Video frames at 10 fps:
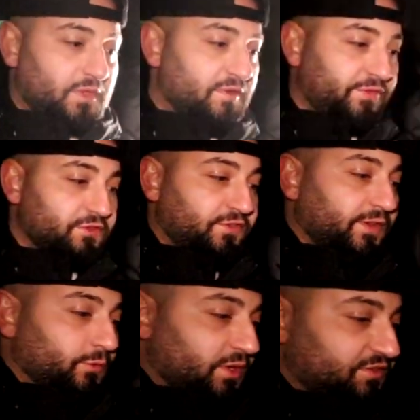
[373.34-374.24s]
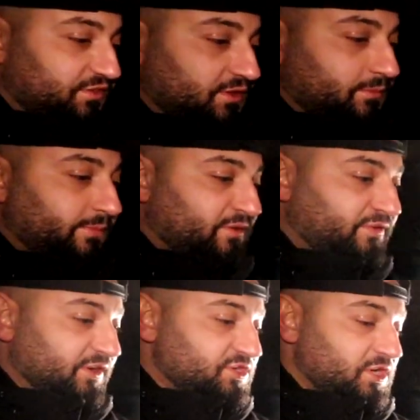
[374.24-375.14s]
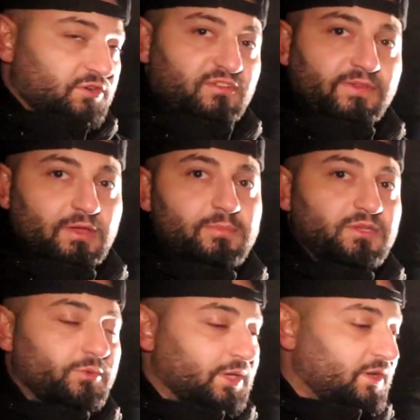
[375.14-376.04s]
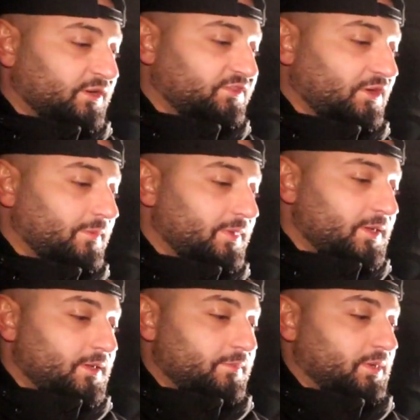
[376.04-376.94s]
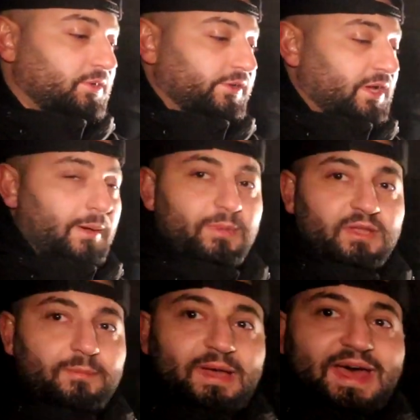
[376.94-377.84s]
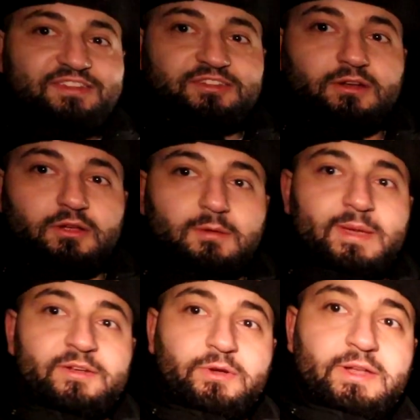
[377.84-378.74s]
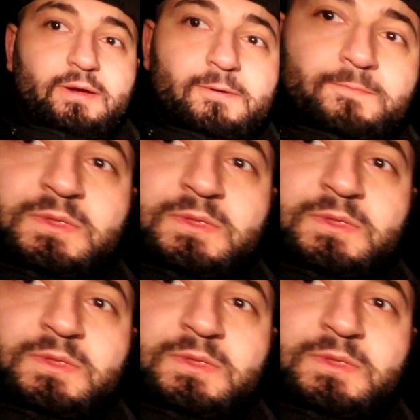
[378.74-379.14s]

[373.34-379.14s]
If this thing was malfunctioning or something, it'd be doing it nonstop. But look, I'm gonna ask it on command right now.